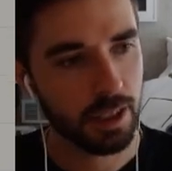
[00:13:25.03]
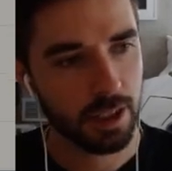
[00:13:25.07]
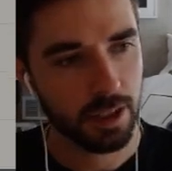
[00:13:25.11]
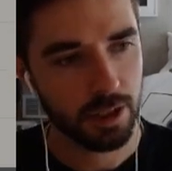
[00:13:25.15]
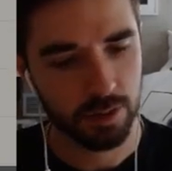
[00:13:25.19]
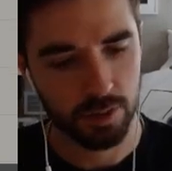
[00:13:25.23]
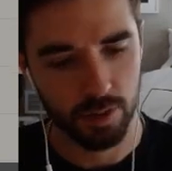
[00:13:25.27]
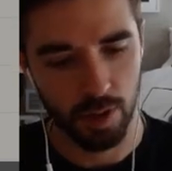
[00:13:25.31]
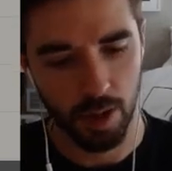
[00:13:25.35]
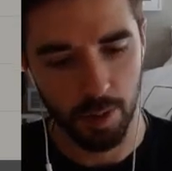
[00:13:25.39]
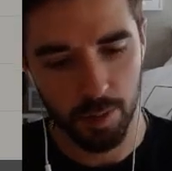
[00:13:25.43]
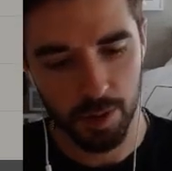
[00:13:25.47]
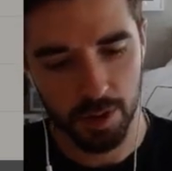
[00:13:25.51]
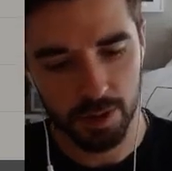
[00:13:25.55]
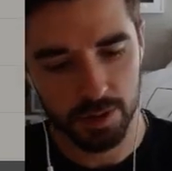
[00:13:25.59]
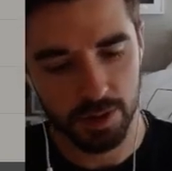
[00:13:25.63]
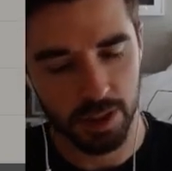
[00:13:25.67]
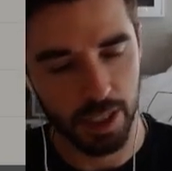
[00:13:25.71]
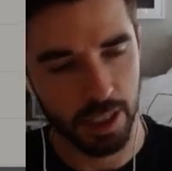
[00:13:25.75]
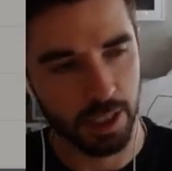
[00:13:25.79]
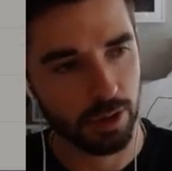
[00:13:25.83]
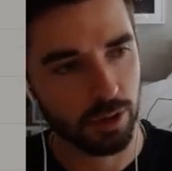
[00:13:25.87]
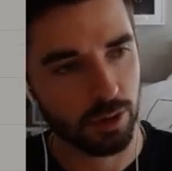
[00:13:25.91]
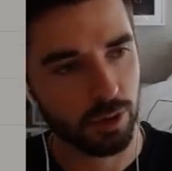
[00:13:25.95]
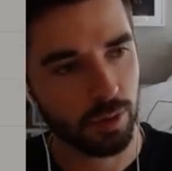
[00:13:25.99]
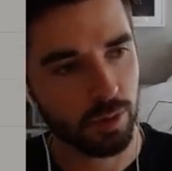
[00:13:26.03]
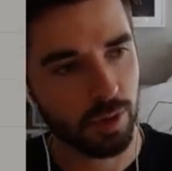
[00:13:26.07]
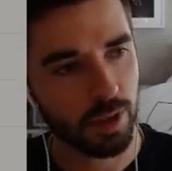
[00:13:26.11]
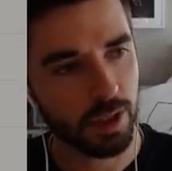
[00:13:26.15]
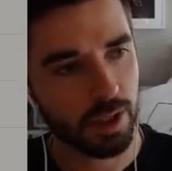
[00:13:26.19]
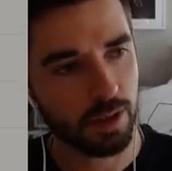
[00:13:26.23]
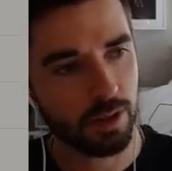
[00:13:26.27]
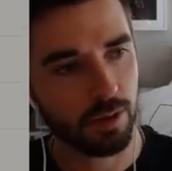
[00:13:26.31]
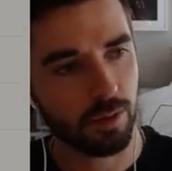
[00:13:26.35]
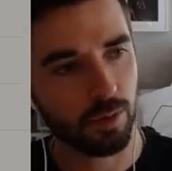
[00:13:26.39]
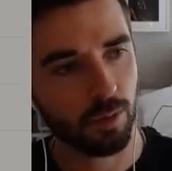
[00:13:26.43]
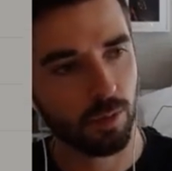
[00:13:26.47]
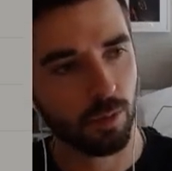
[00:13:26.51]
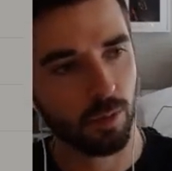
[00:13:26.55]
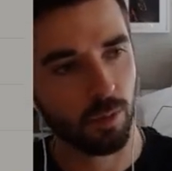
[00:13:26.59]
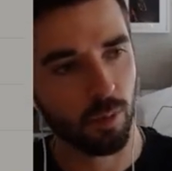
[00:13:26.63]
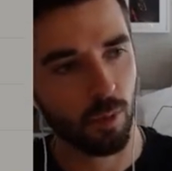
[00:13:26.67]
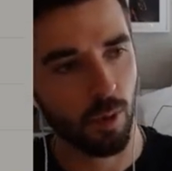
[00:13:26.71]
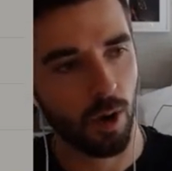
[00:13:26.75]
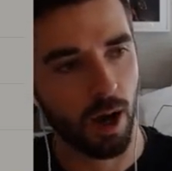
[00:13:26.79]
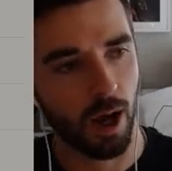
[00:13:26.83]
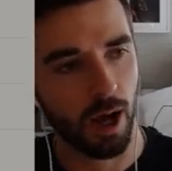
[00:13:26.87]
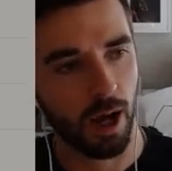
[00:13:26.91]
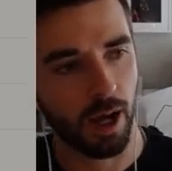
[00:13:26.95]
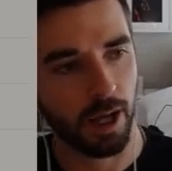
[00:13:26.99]
So I'm going to say unit
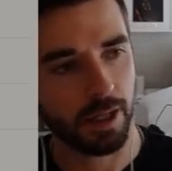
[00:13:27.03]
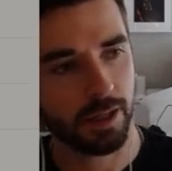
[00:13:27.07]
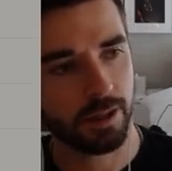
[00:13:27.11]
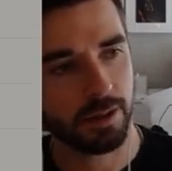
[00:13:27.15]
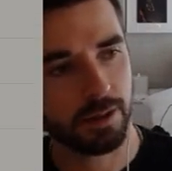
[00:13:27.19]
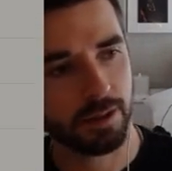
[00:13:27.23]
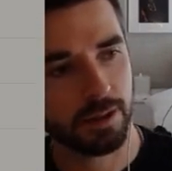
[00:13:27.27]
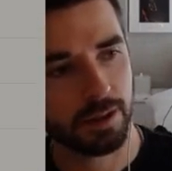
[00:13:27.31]
y,